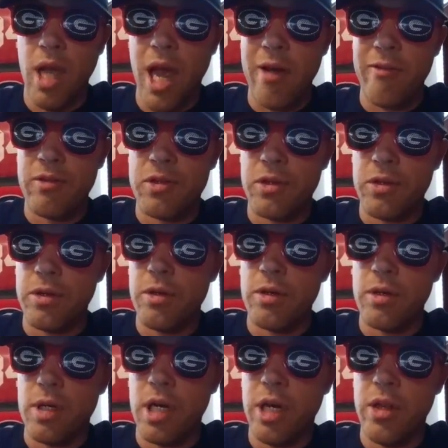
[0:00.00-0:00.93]

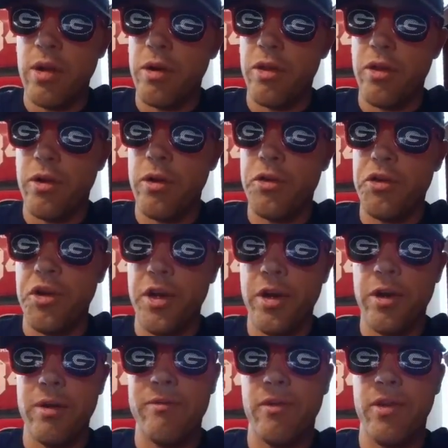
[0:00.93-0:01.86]
after their 3rd
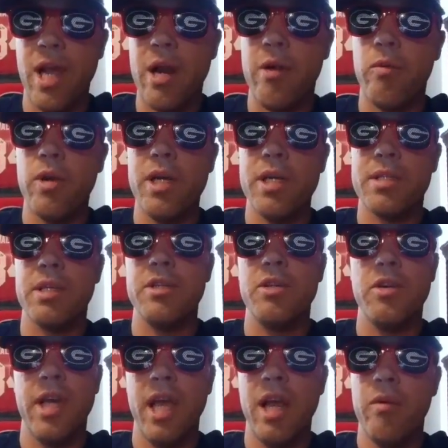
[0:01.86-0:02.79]
year, and for that
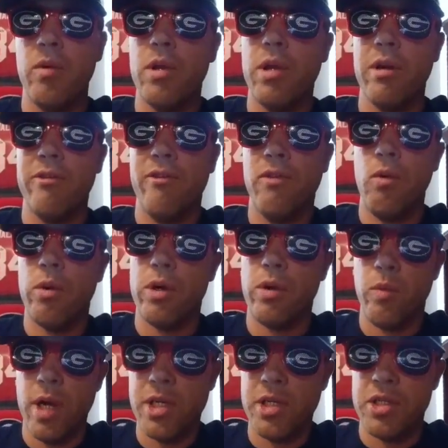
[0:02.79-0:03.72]
reason you can't really
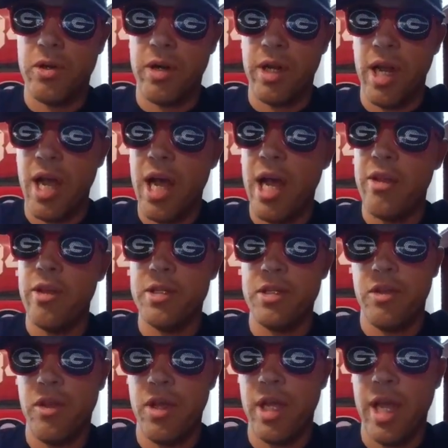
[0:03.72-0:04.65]
afford to redshirt a guy
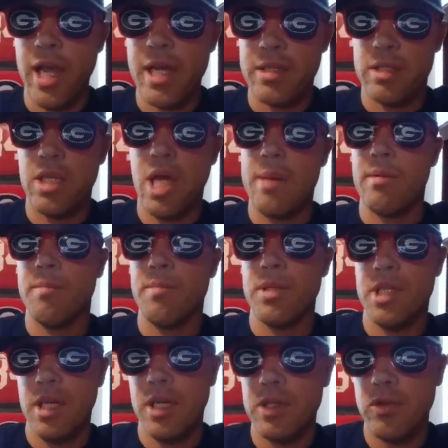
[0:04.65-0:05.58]
that you think has the type of
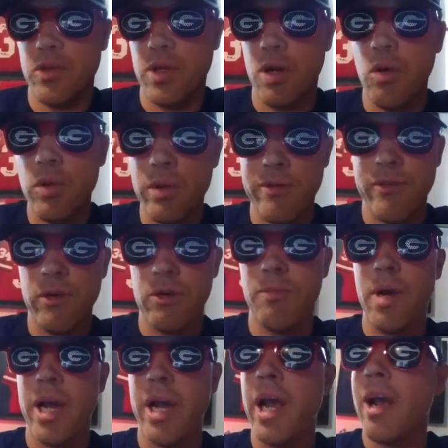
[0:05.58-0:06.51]
potential that
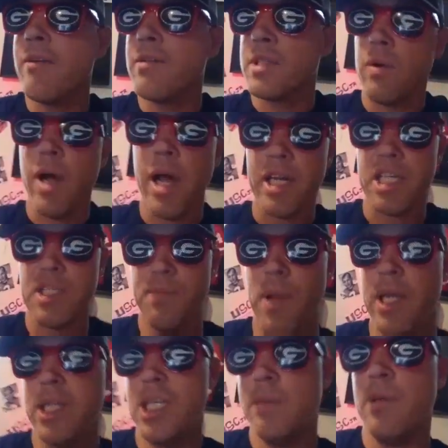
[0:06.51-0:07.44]
Holyfield might have. So I
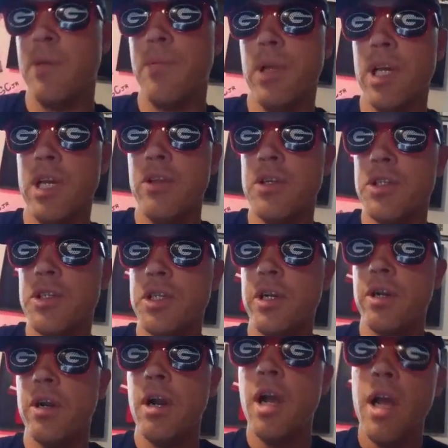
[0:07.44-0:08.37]
expect him to play this
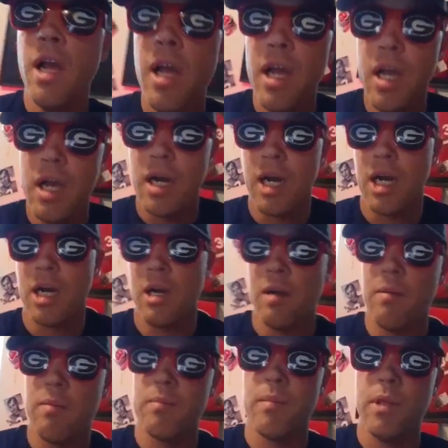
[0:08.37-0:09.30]
year,
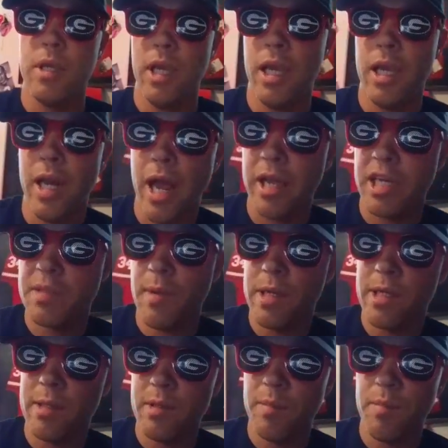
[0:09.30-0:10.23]
and I
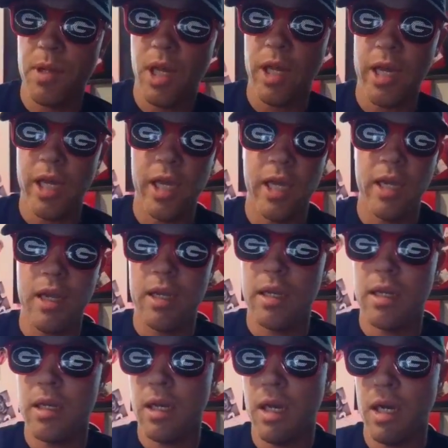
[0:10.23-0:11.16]
expect him to play
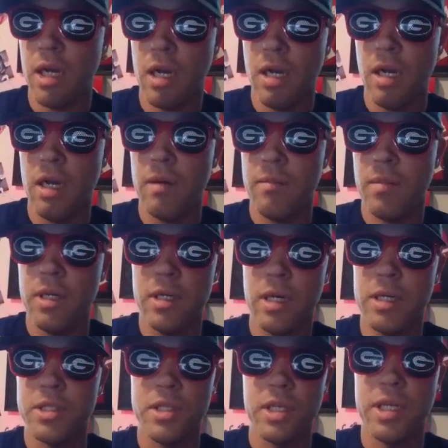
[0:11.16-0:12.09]

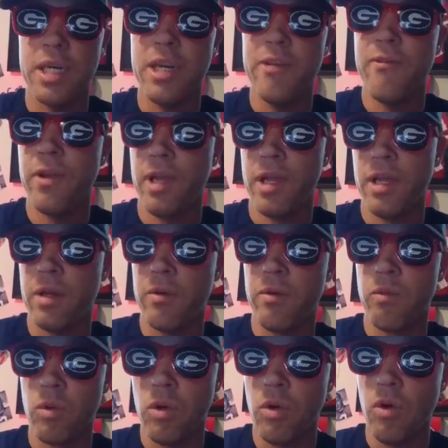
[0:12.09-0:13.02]
a significant
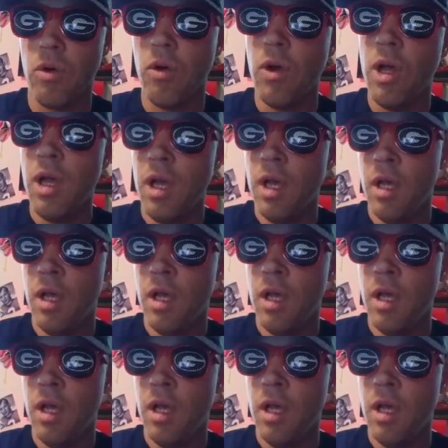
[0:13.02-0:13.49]
role.